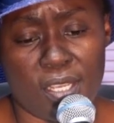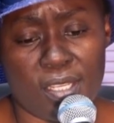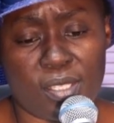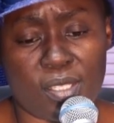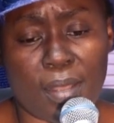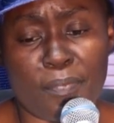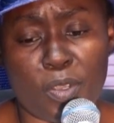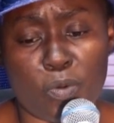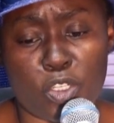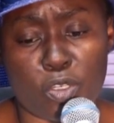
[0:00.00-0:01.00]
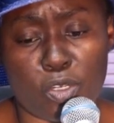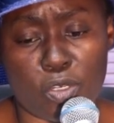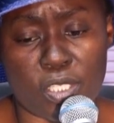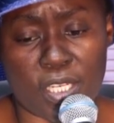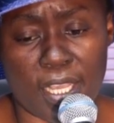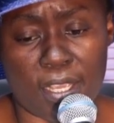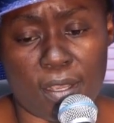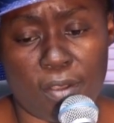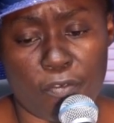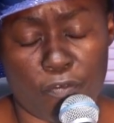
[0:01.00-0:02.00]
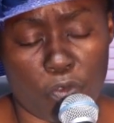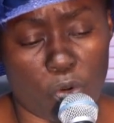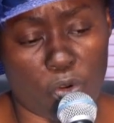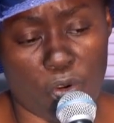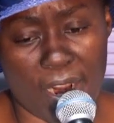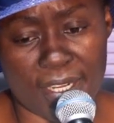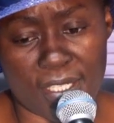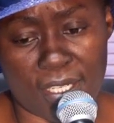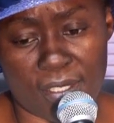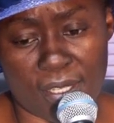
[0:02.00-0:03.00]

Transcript: is something we should not take for granted,